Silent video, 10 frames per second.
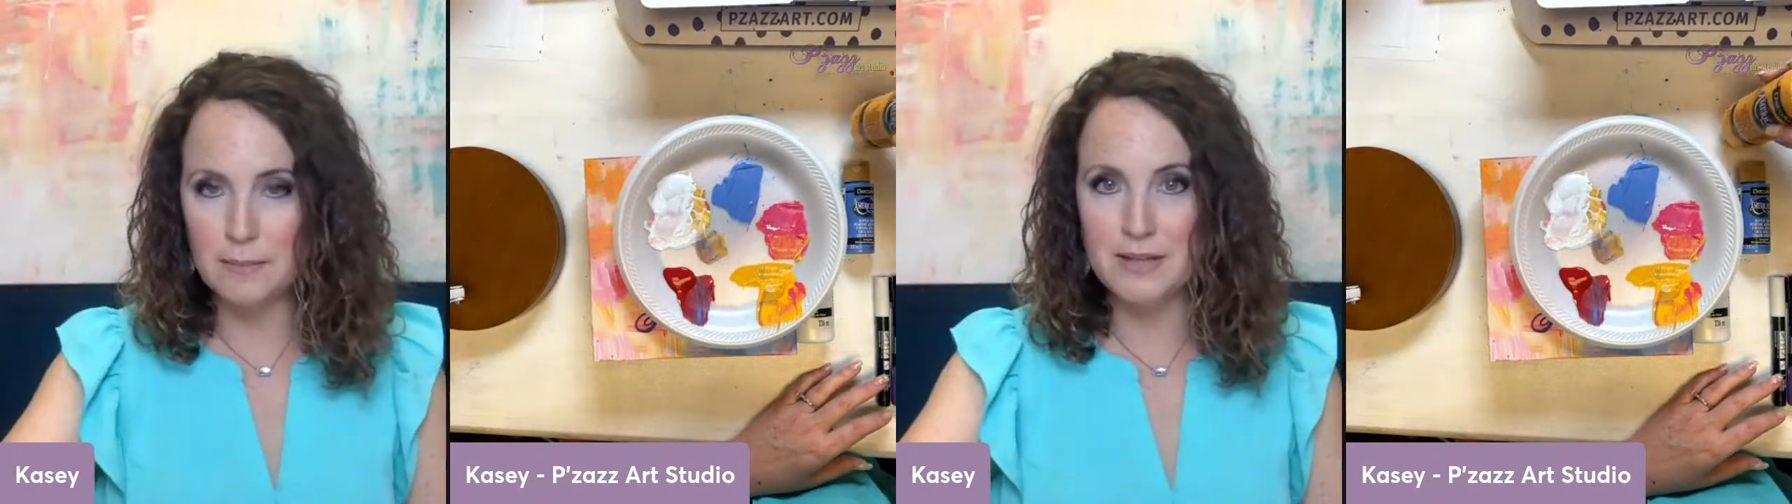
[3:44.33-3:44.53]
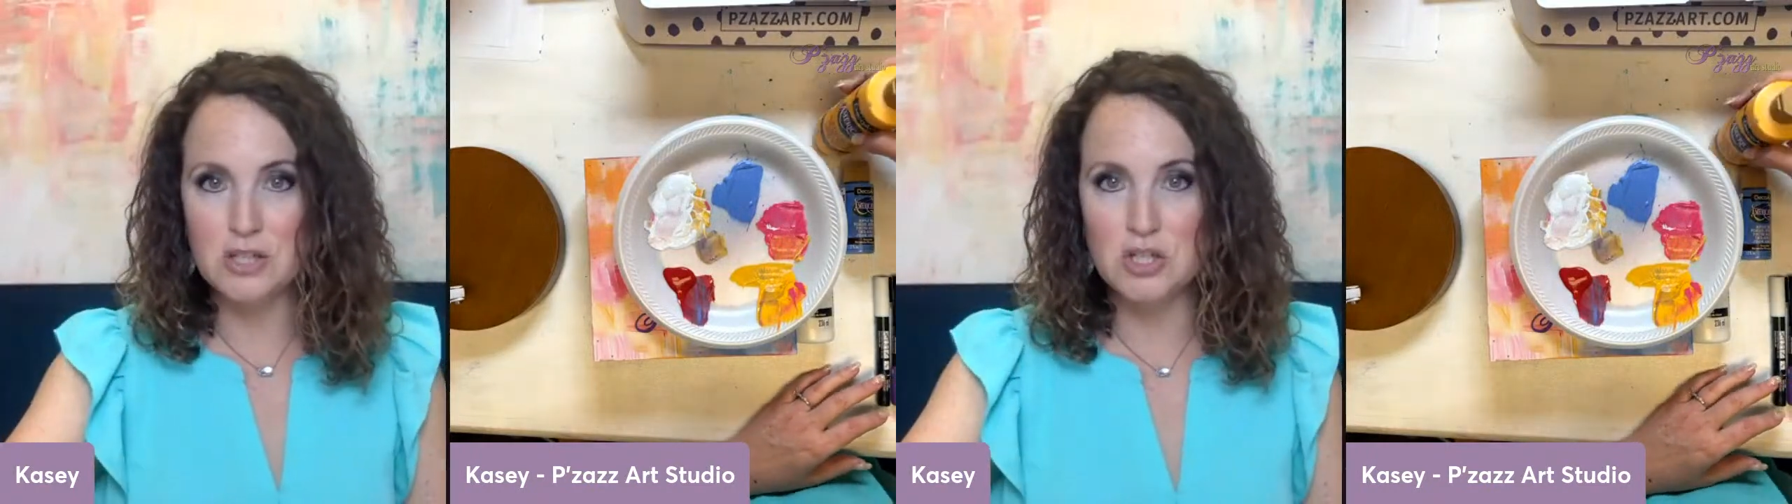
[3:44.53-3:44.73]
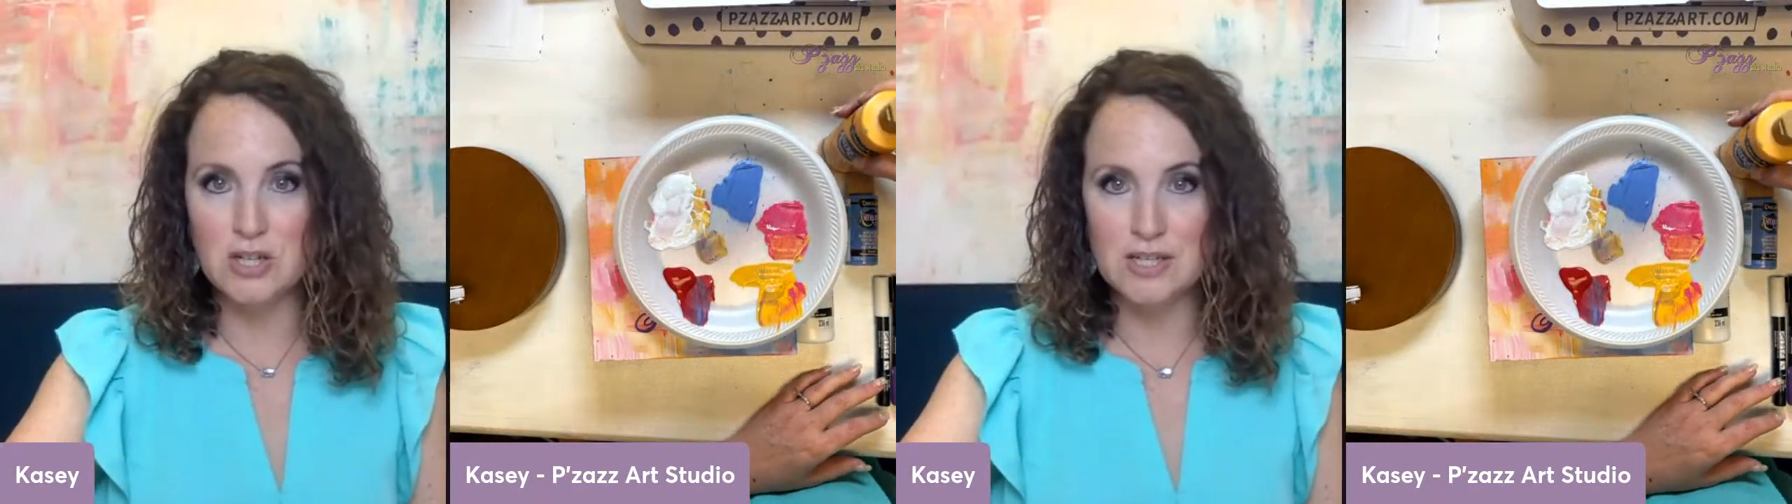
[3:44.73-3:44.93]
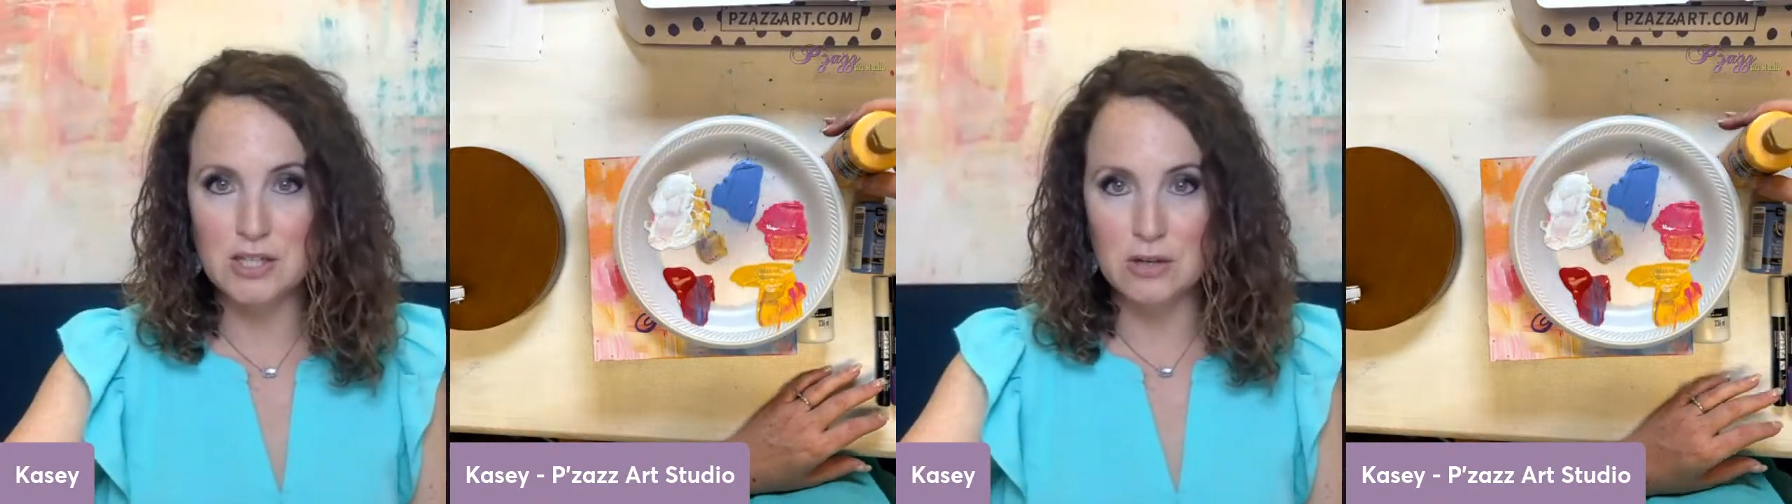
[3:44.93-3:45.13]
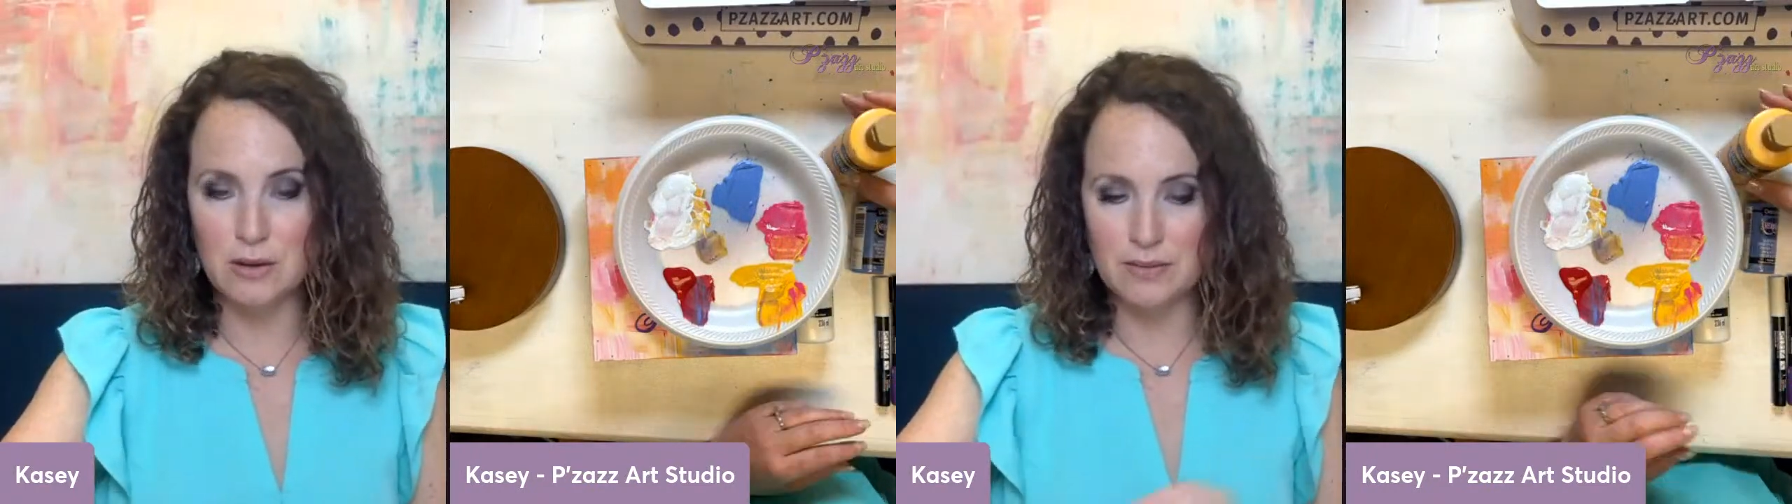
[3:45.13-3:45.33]
It's
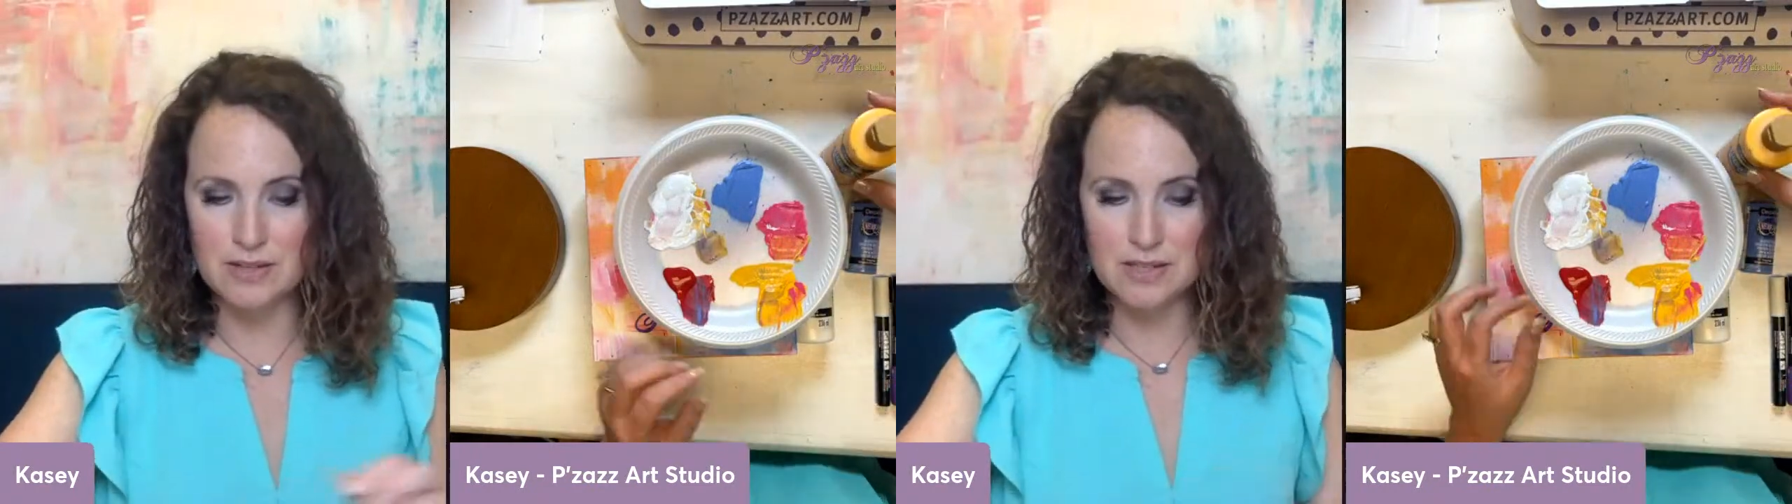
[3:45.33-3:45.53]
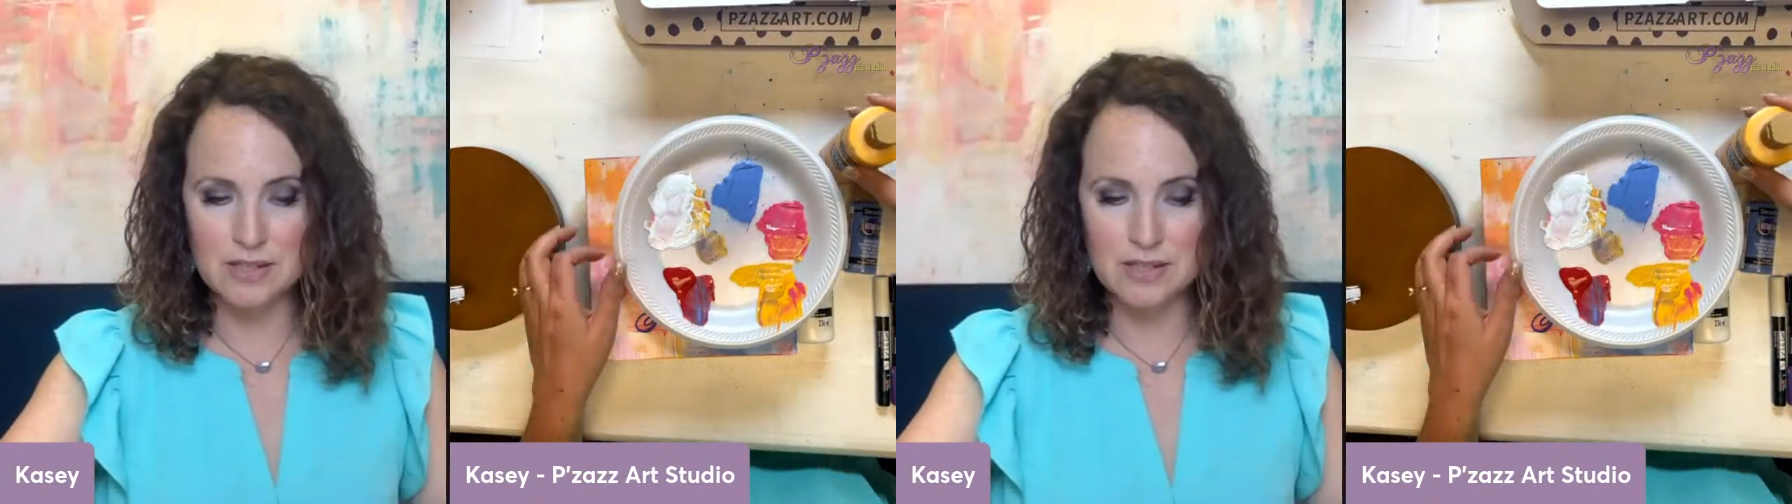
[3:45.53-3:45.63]
just, this